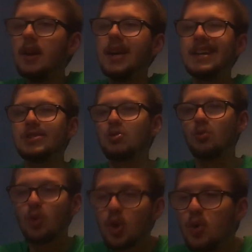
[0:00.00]
He's
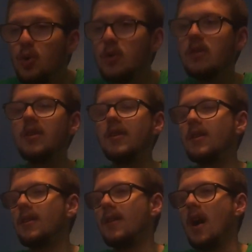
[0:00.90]
rude.
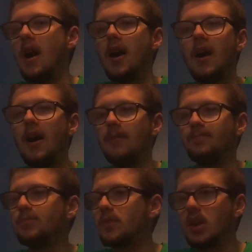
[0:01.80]

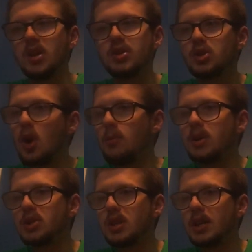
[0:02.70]
So
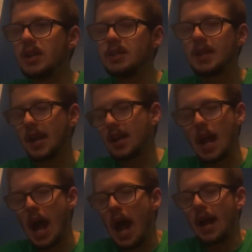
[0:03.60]
much things like
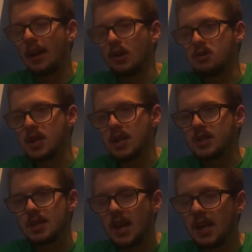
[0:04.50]
it
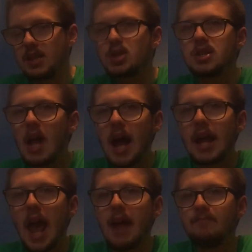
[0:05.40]
just I
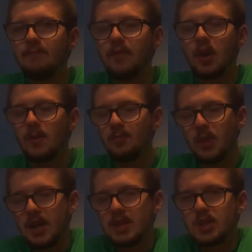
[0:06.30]
can't.
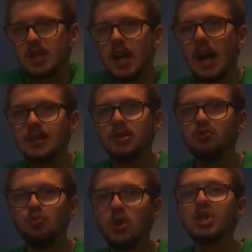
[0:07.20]
I
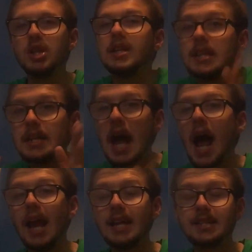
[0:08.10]
wish he did
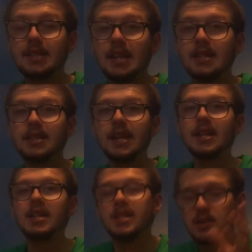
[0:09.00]
not exist.
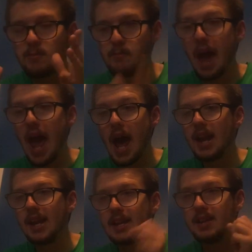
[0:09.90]
It is
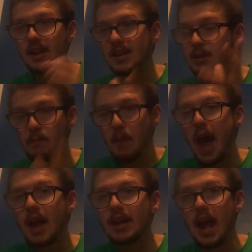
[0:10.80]
bad. He's a
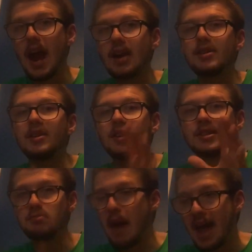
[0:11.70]
bad character.
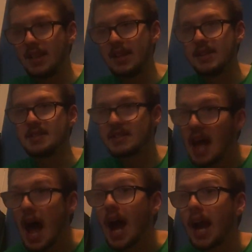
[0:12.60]
He's badly
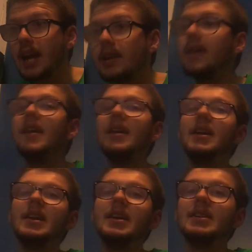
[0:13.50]
designed.
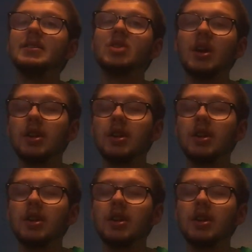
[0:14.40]
He's